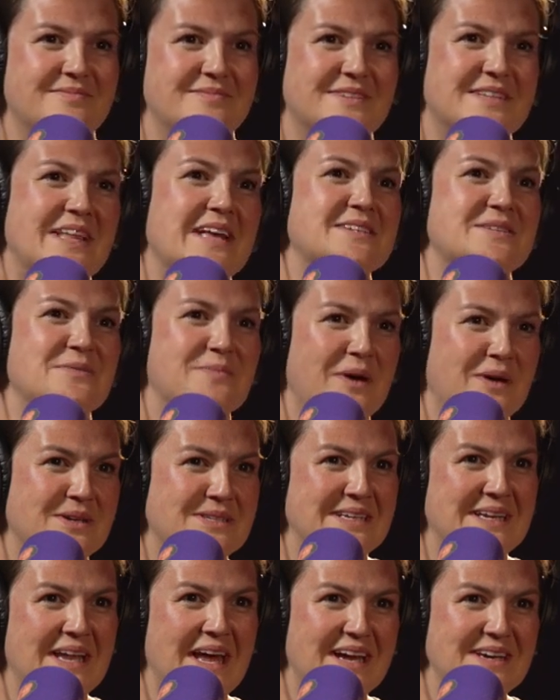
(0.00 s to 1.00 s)
So that's the
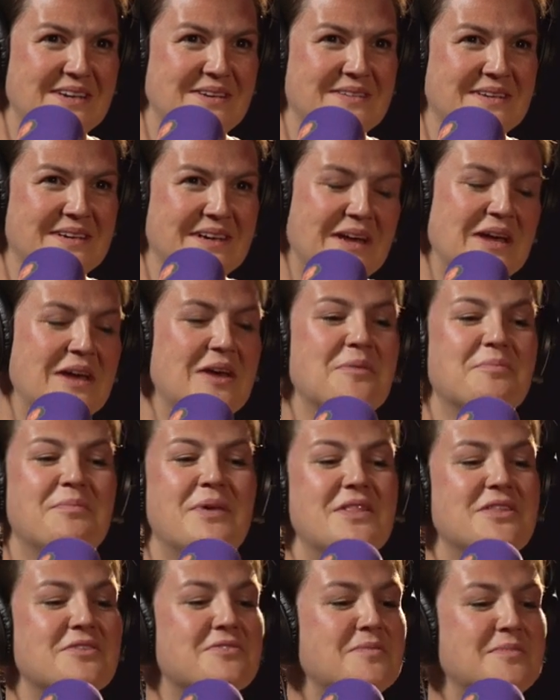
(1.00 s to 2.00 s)
party line.
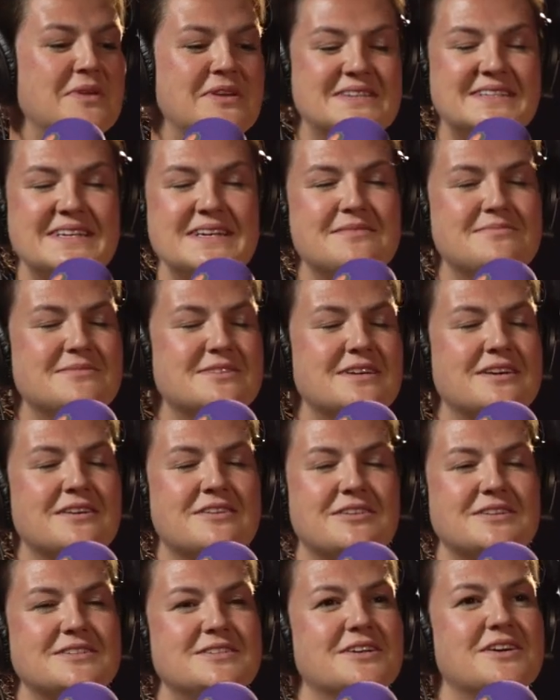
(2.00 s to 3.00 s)
But there are museums
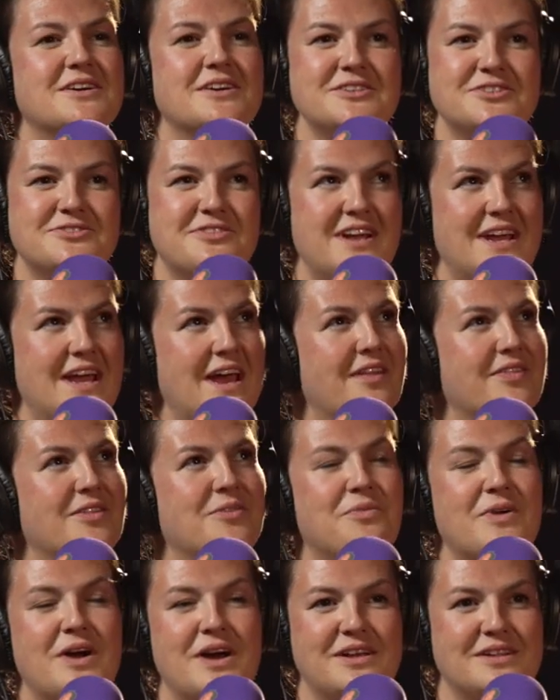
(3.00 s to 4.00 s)
across the country and the
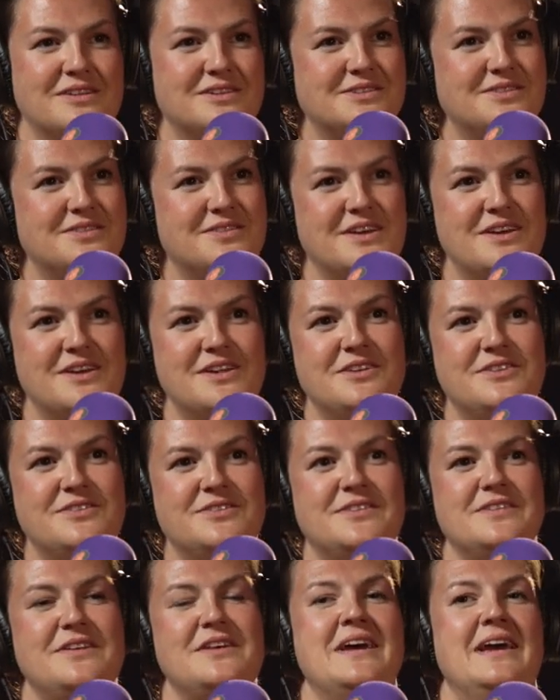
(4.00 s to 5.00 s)
world
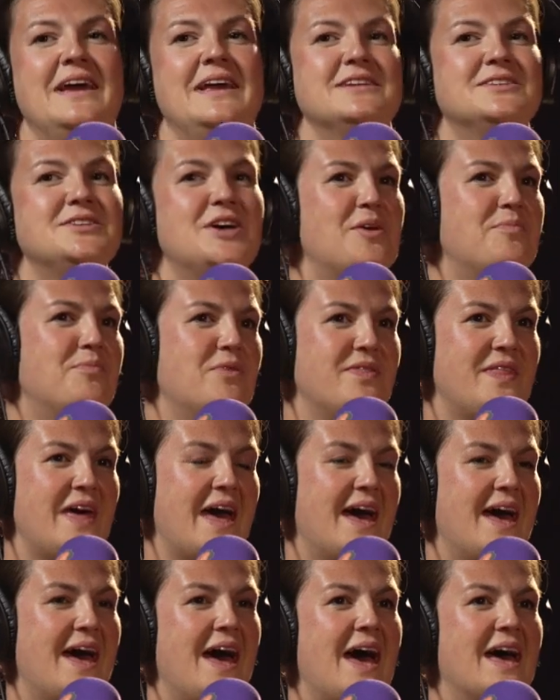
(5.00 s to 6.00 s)
that interpret
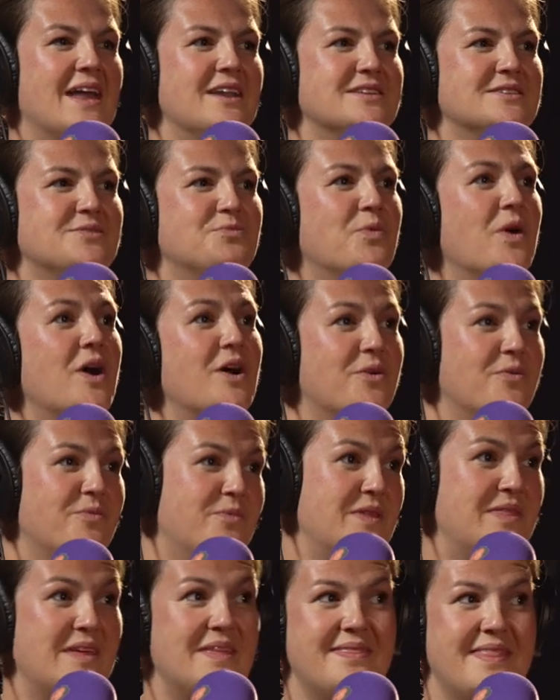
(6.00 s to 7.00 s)
that and work
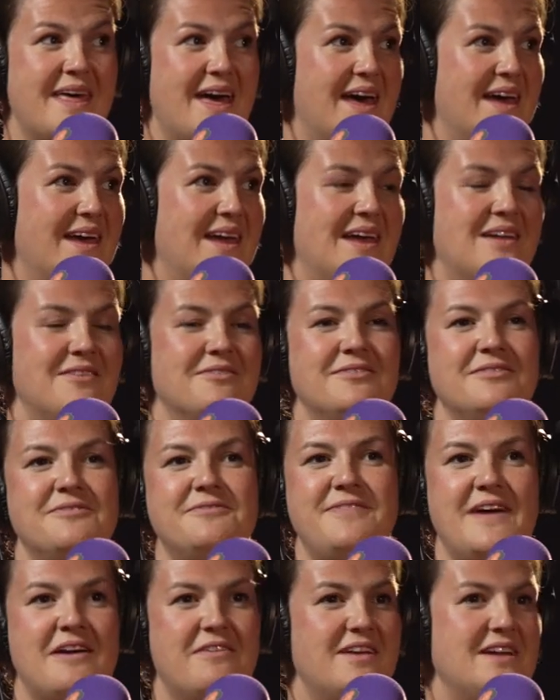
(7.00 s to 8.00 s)
within that in
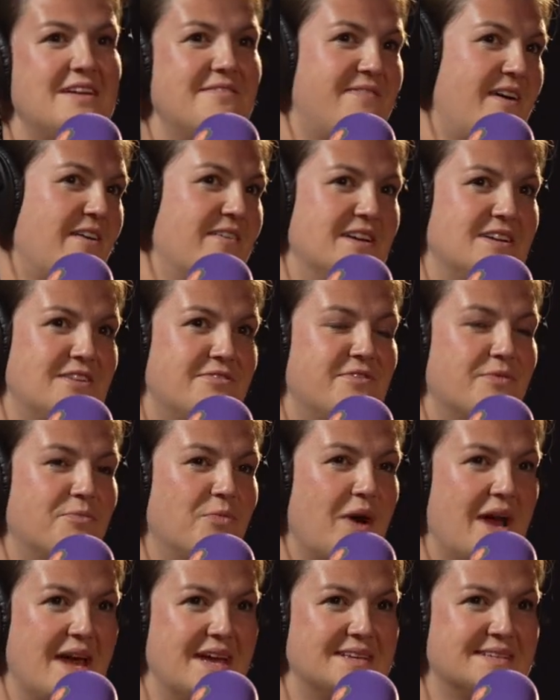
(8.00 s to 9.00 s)
very, very different
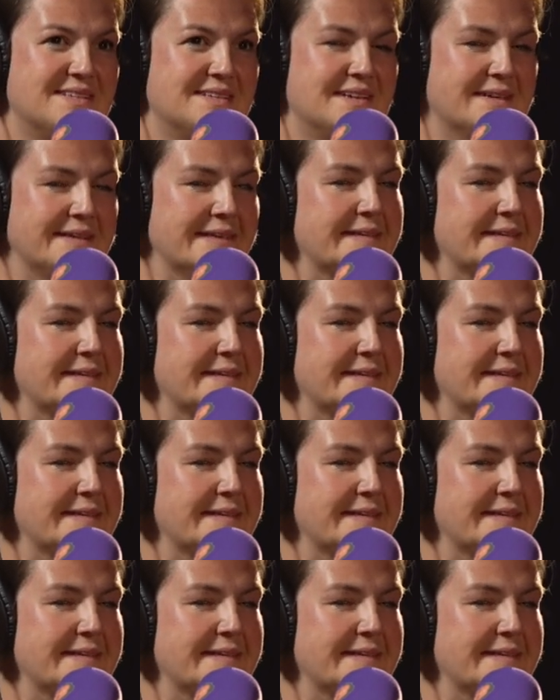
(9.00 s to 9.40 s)
ways.